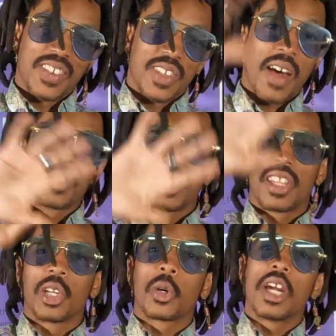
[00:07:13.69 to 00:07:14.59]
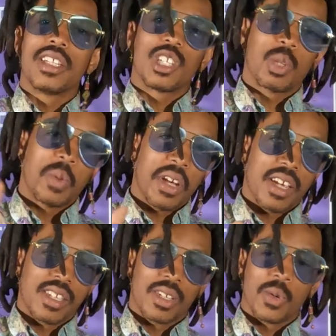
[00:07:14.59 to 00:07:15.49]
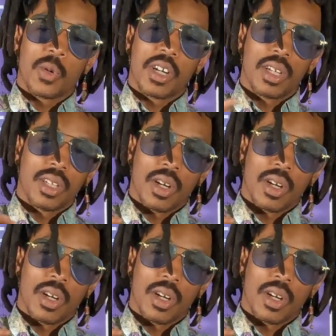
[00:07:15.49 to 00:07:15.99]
was another crazy experience to where